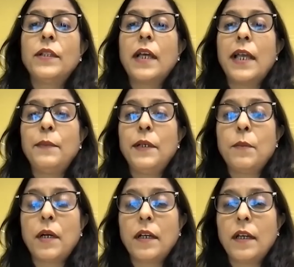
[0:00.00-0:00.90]
hybrid
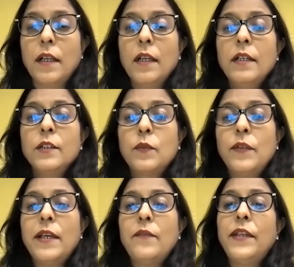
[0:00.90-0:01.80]
model. So we'll
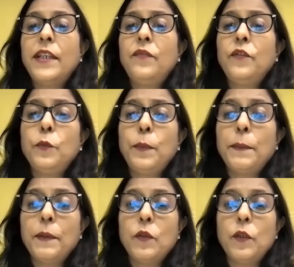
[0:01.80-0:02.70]
have very few
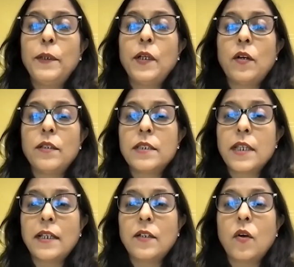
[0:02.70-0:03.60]
people who will be on
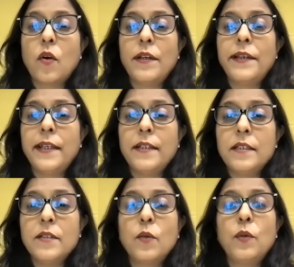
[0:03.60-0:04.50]
site all
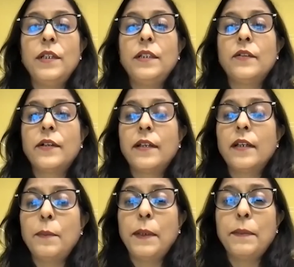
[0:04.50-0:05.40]
days, only the
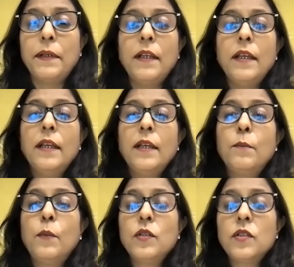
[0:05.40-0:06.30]
critical people.
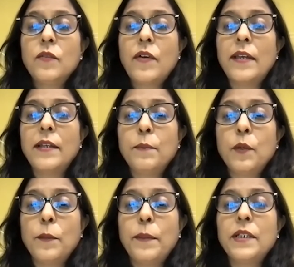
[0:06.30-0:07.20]
Most of our
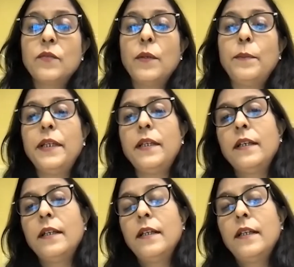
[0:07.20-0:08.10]
employee base will be
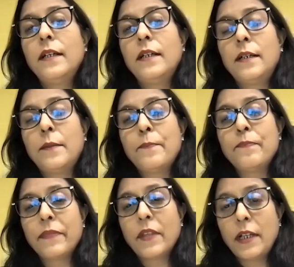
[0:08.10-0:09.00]

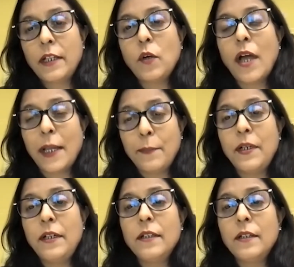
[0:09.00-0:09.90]

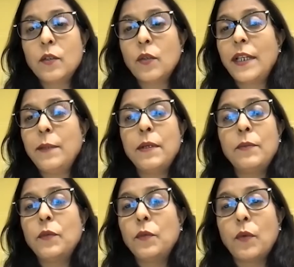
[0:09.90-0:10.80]
hybrid, so anywhere
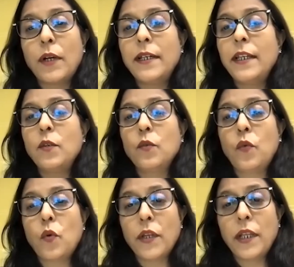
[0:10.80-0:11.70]
between 1 day to
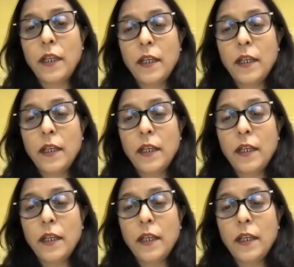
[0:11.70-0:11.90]
4 day,